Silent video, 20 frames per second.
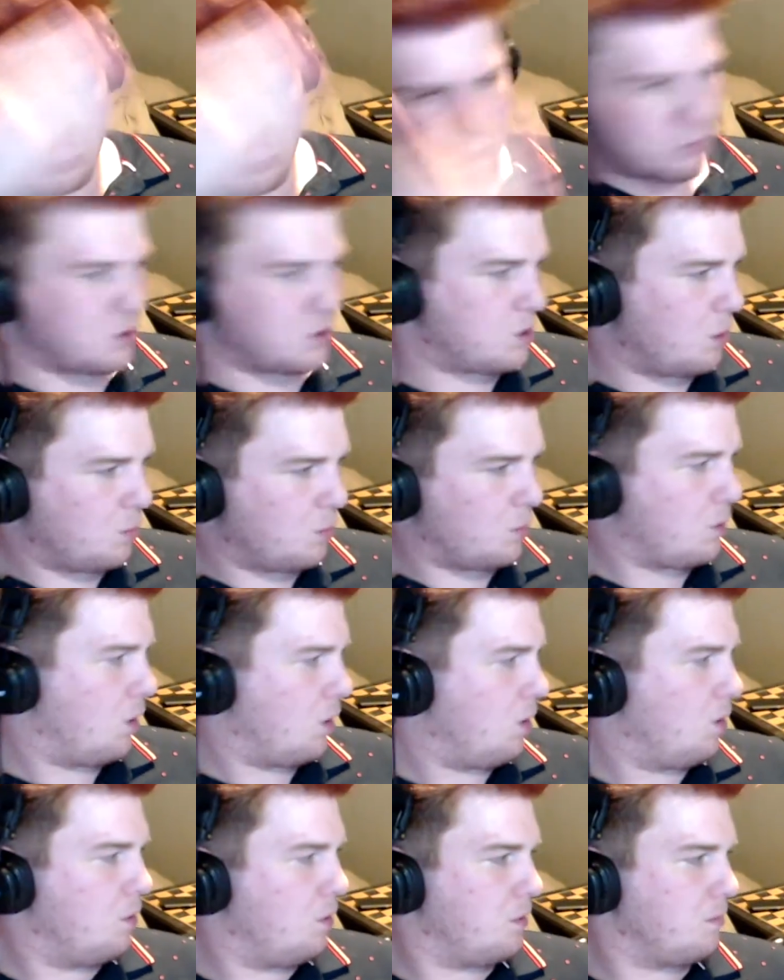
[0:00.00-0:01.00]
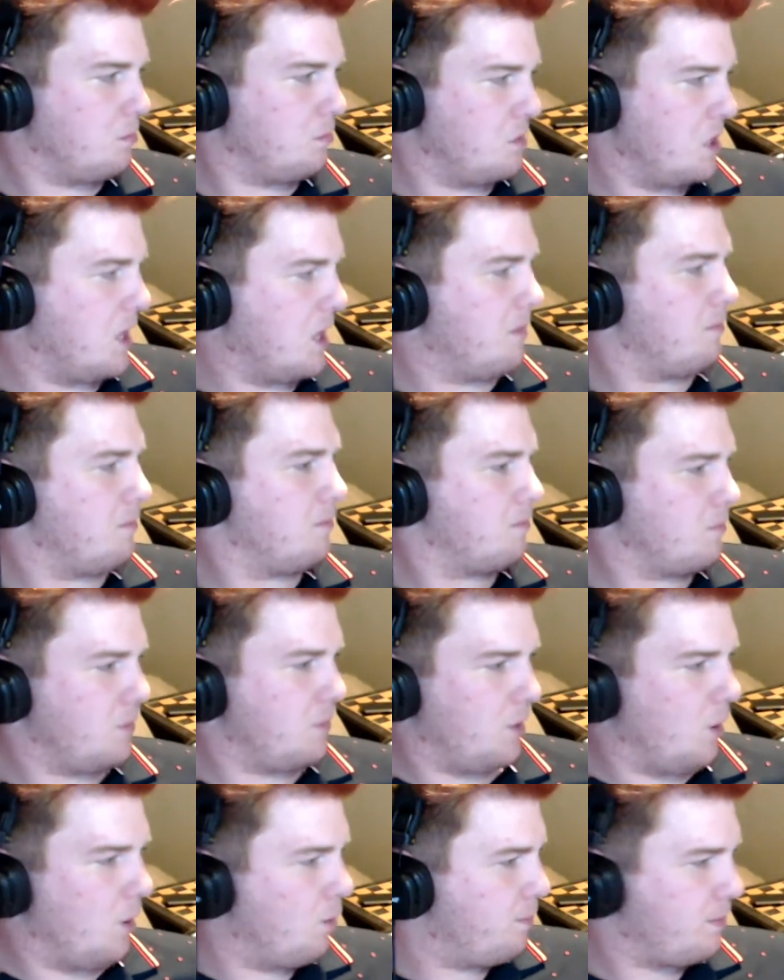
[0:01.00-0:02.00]

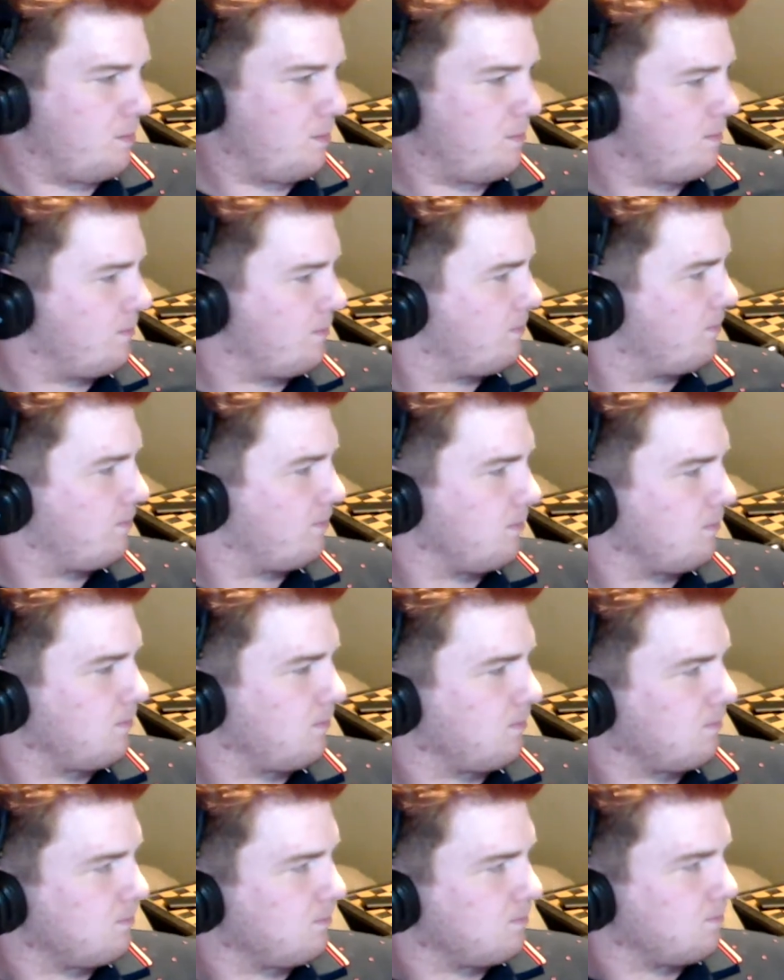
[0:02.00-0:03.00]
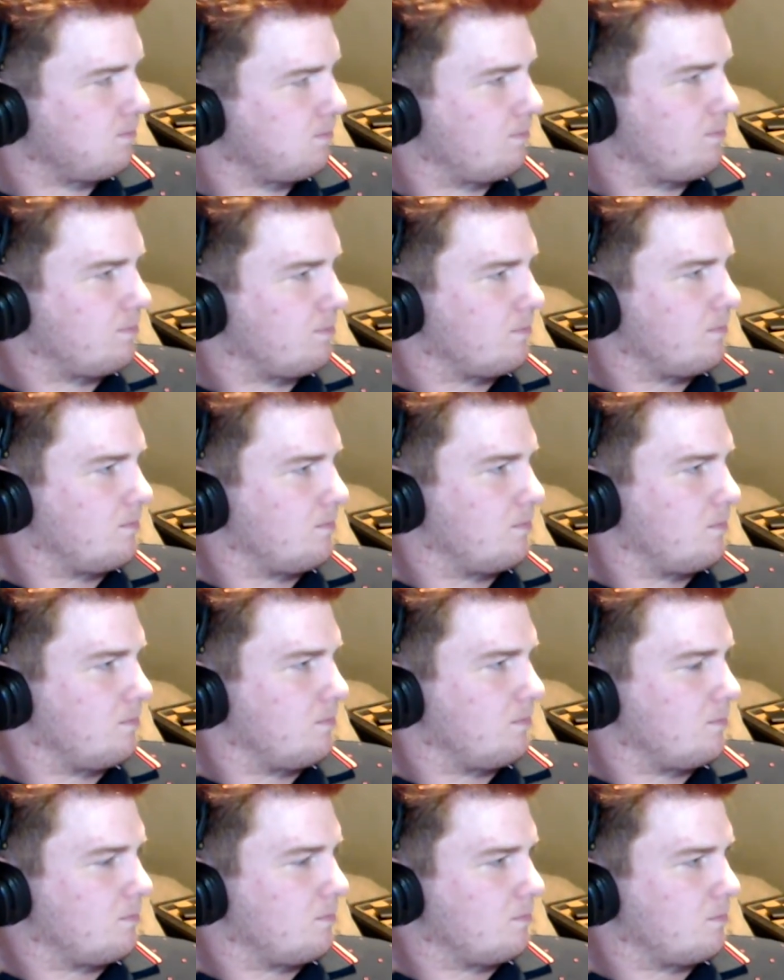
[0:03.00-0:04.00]

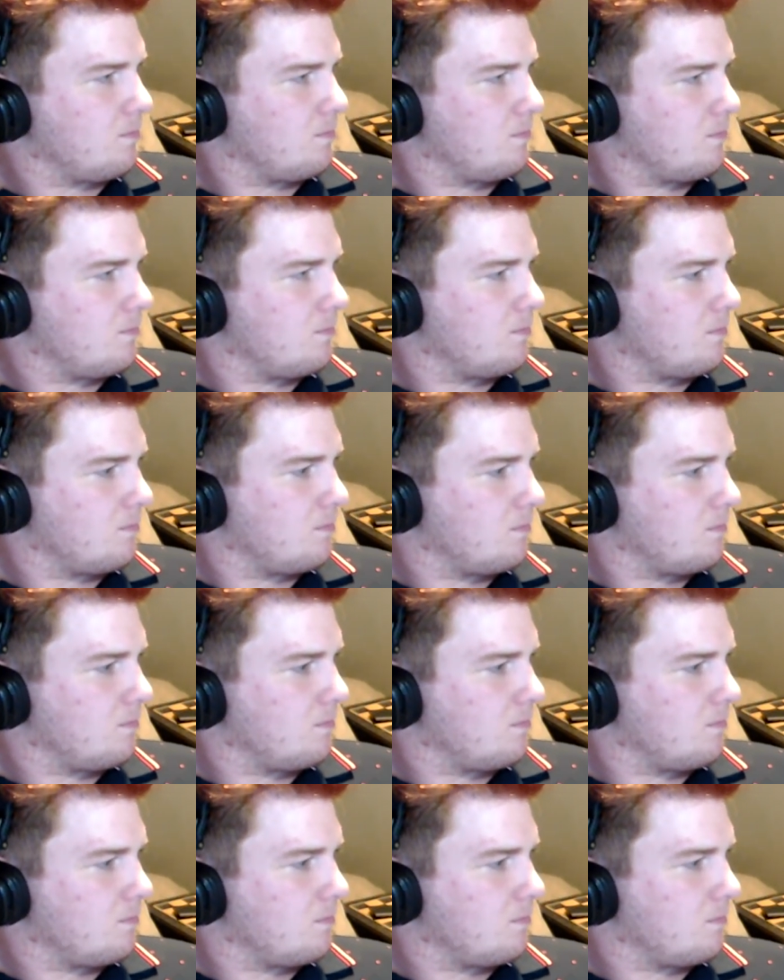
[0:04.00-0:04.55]
The person shown says nothing.